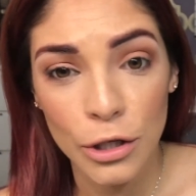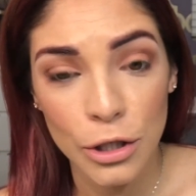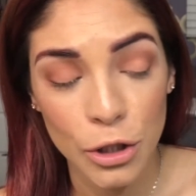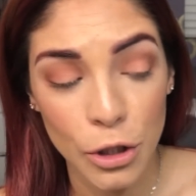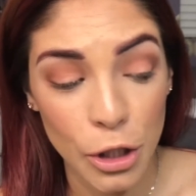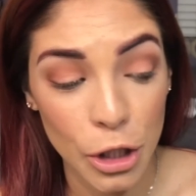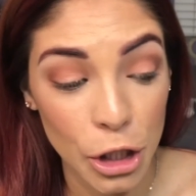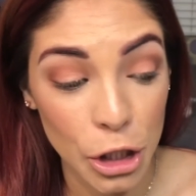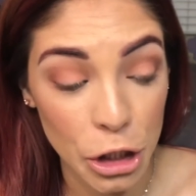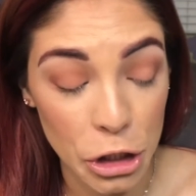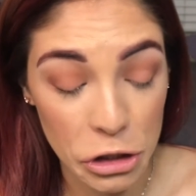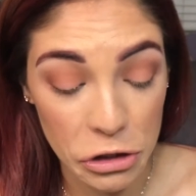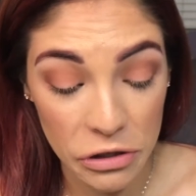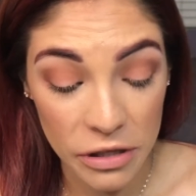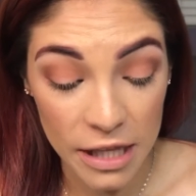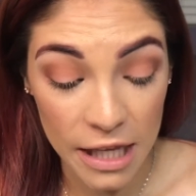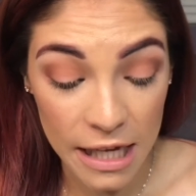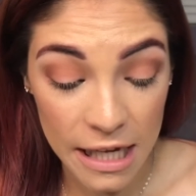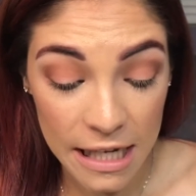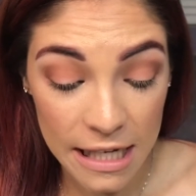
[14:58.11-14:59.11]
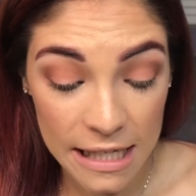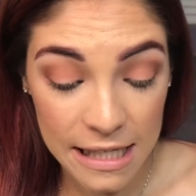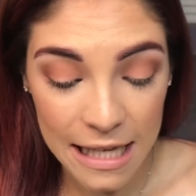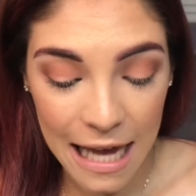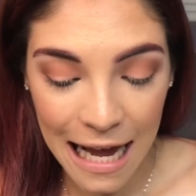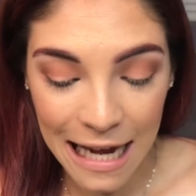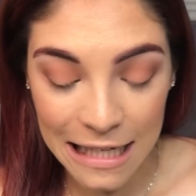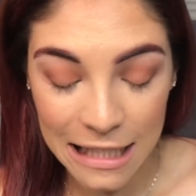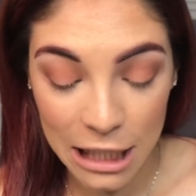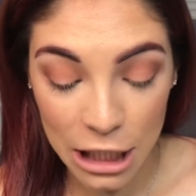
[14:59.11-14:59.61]
So you could do this
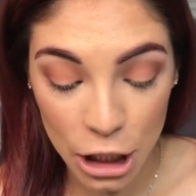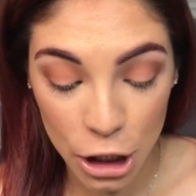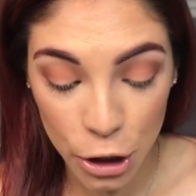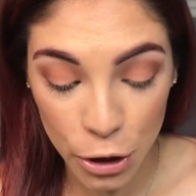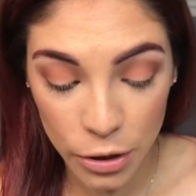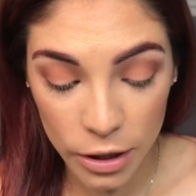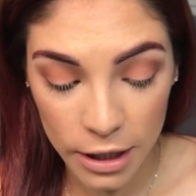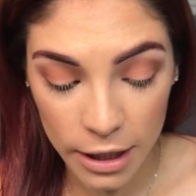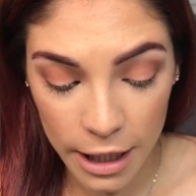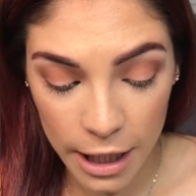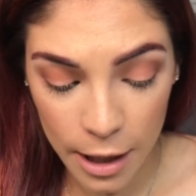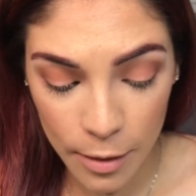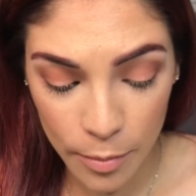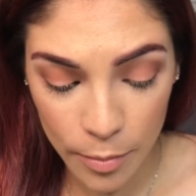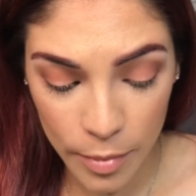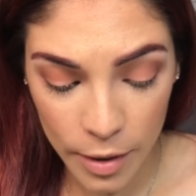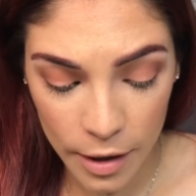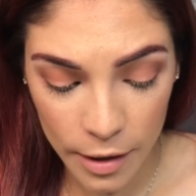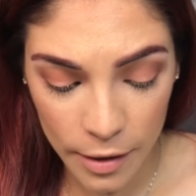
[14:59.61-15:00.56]
as a nude lip.